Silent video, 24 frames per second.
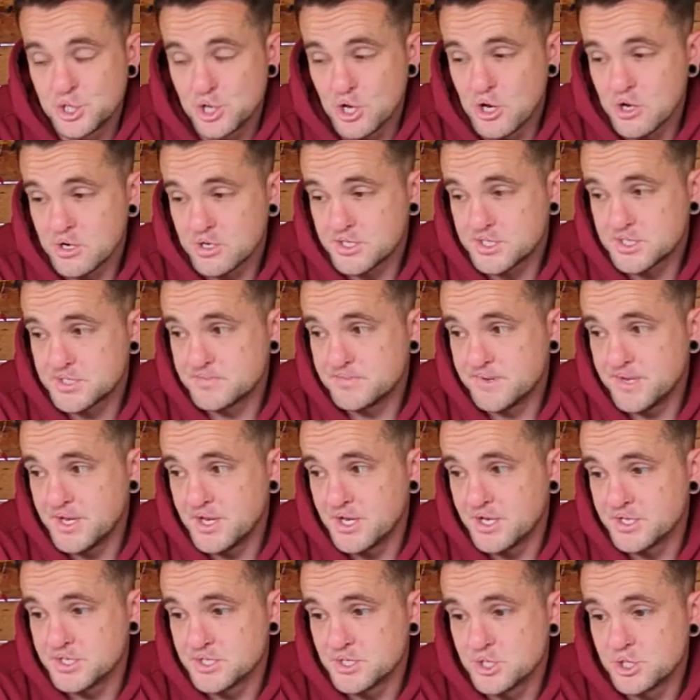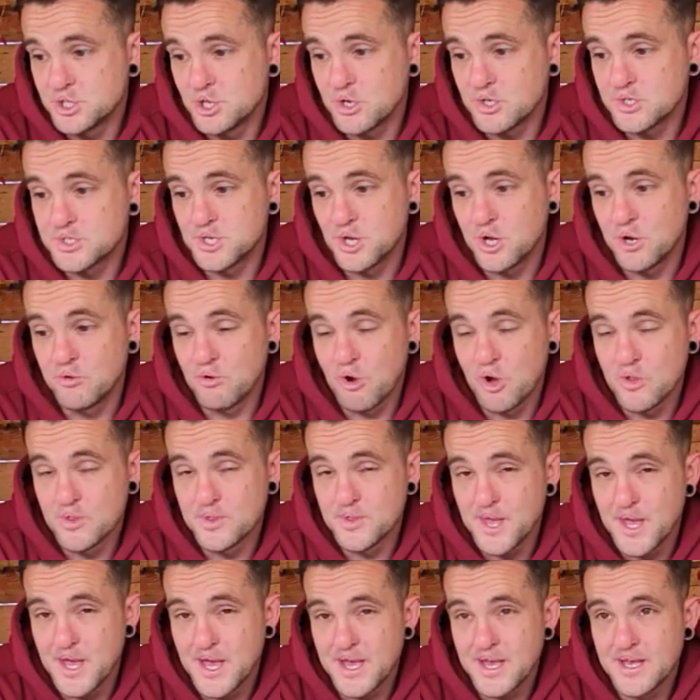shocks because the shocks that are
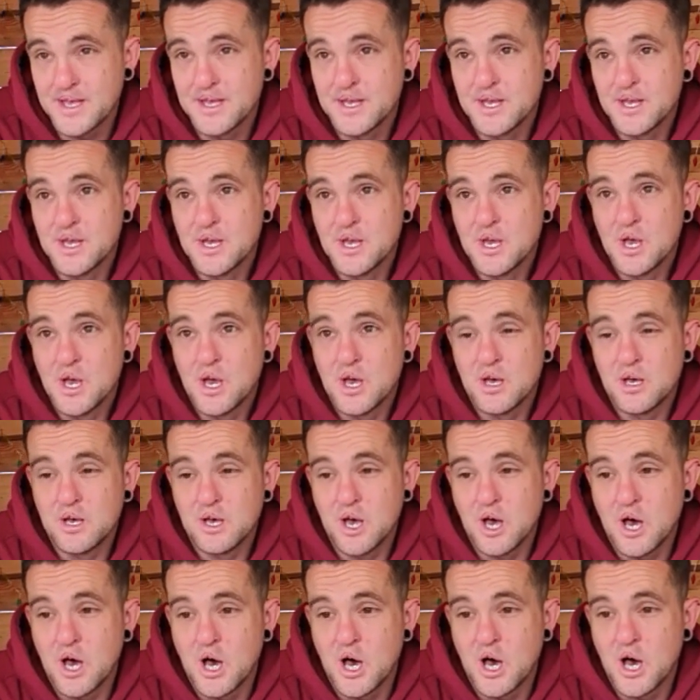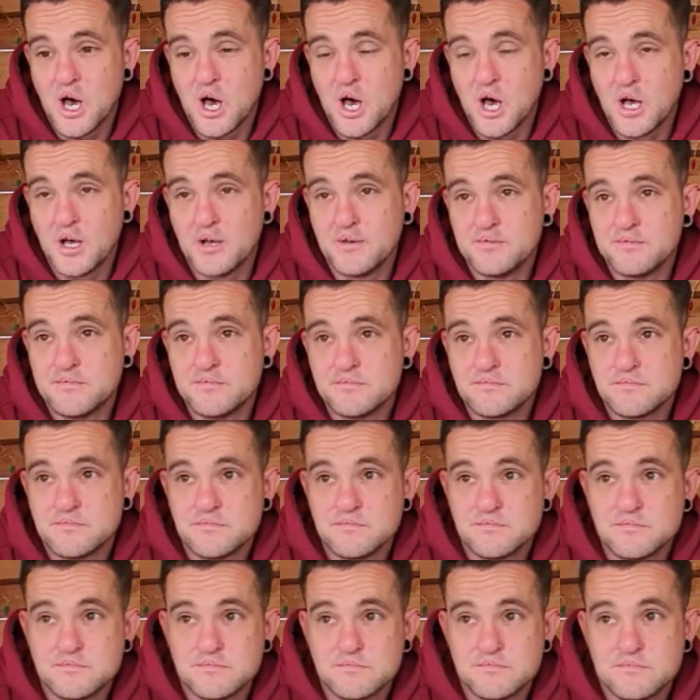on there are
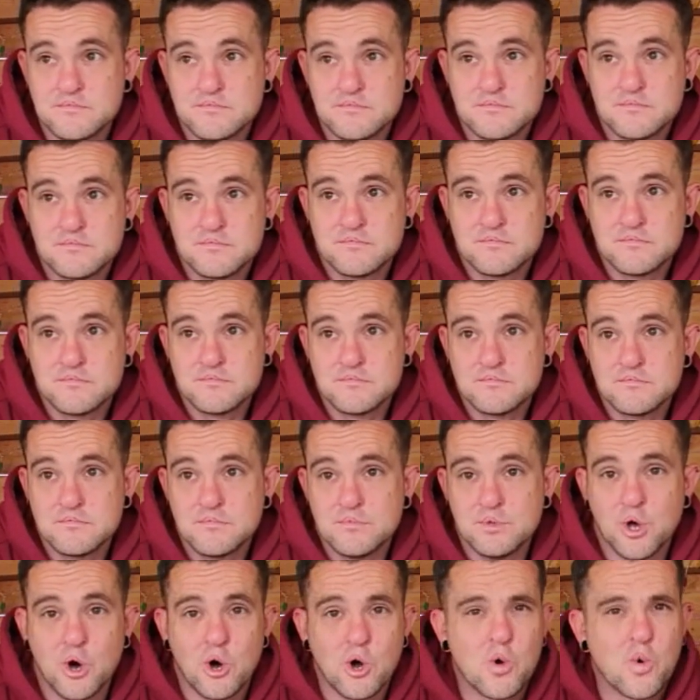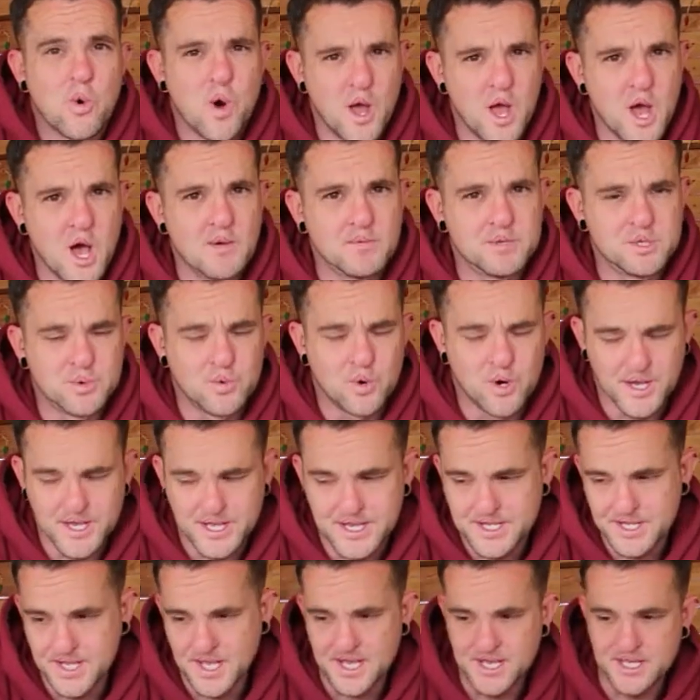not quite up to what
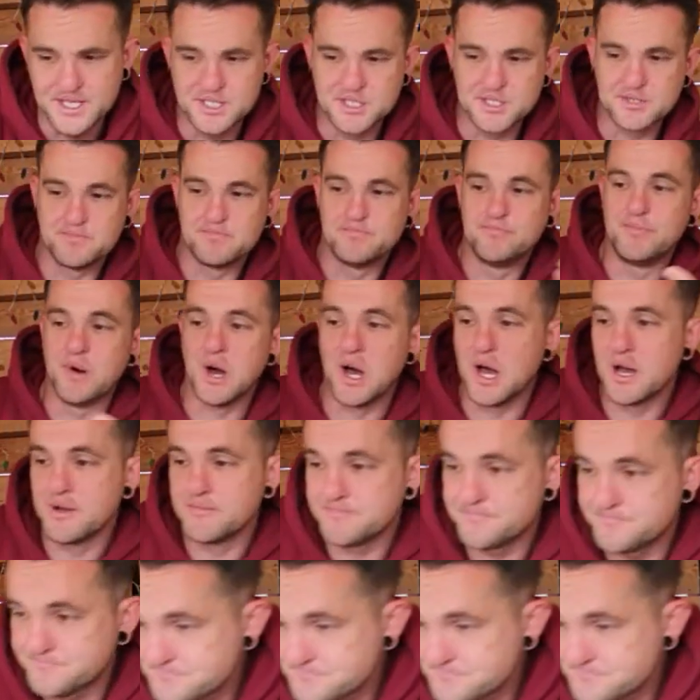he needs but